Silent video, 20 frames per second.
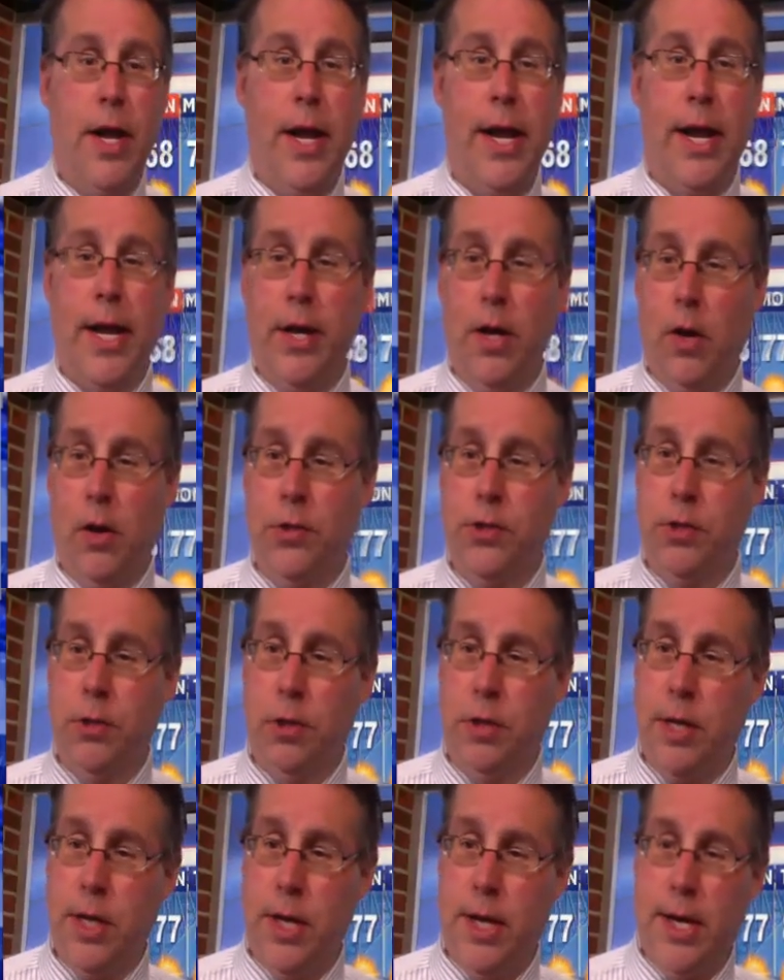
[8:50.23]
and also
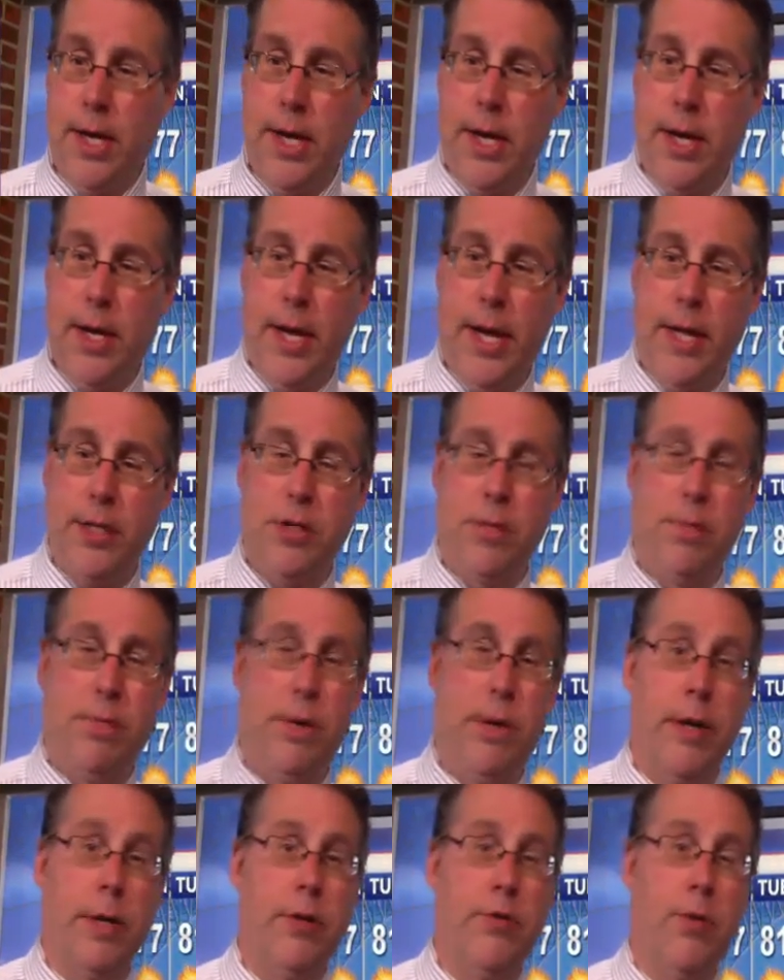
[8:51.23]
looking again at some
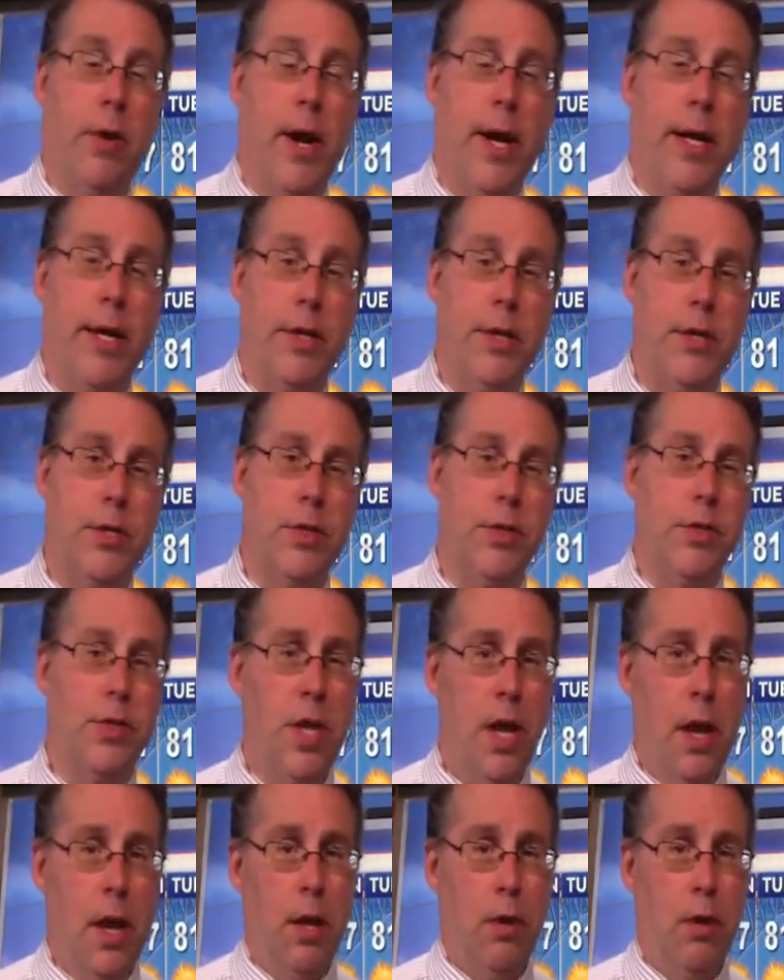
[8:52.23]
pretty dry conditions.